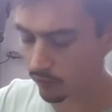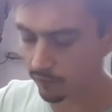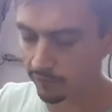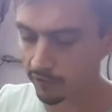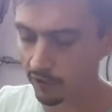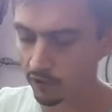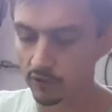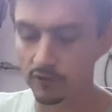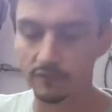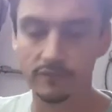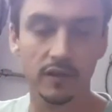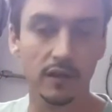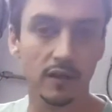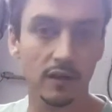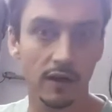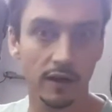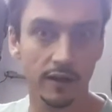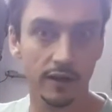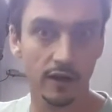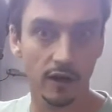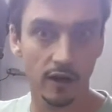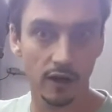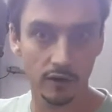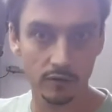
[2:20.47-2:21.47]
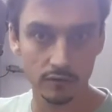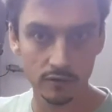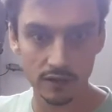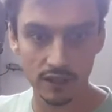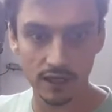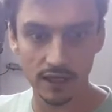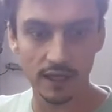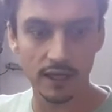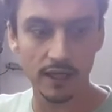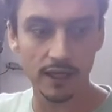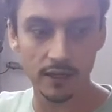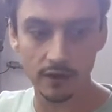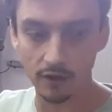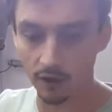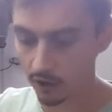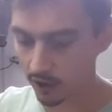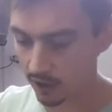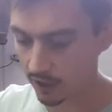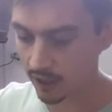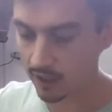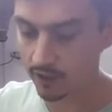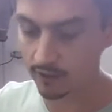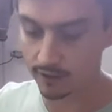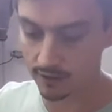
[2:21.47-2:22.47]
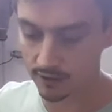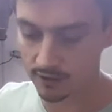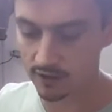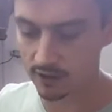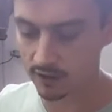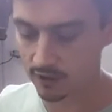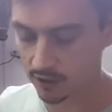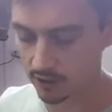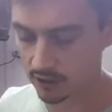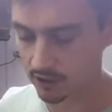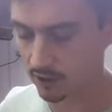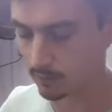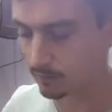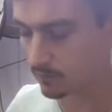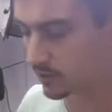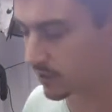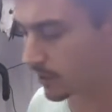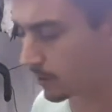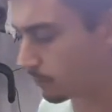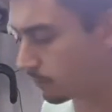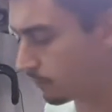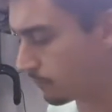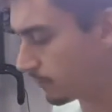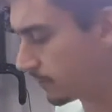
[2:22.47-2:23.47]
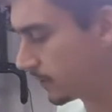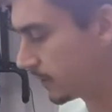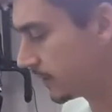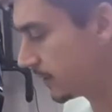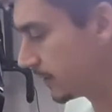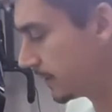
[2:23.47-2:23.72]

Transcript: the fault of the guy that owned it. He got it in this condition himself.